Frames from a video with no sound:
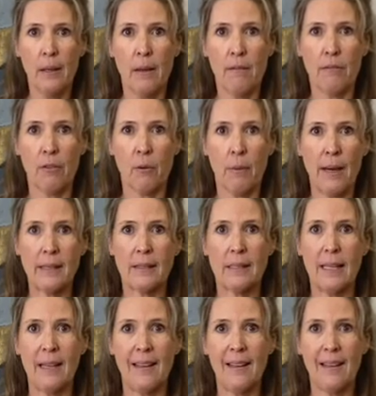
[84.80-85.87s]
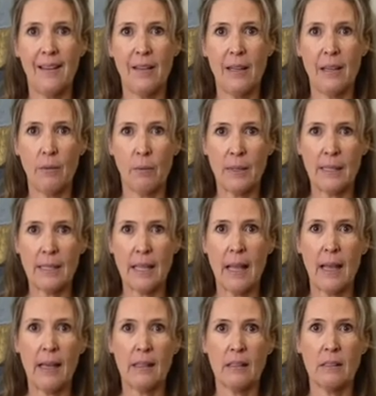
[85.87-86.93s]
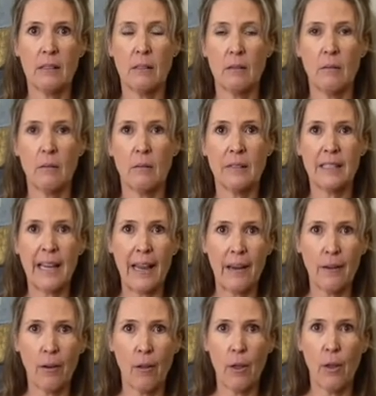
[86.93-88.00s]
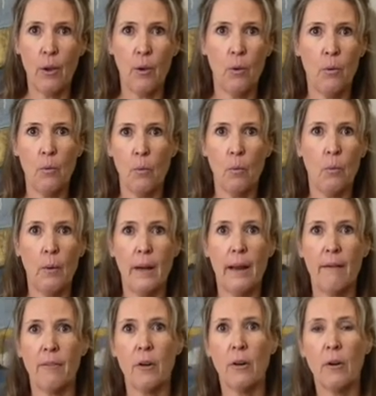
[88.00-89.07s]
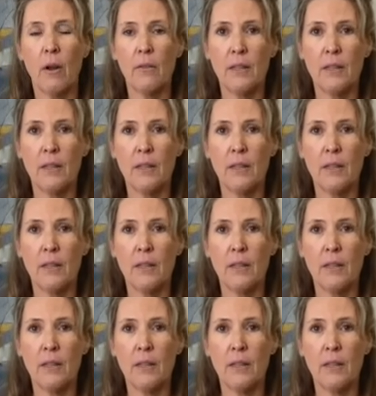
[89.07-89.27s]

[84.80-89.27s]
fluorescent, recessed, standalone, whatever.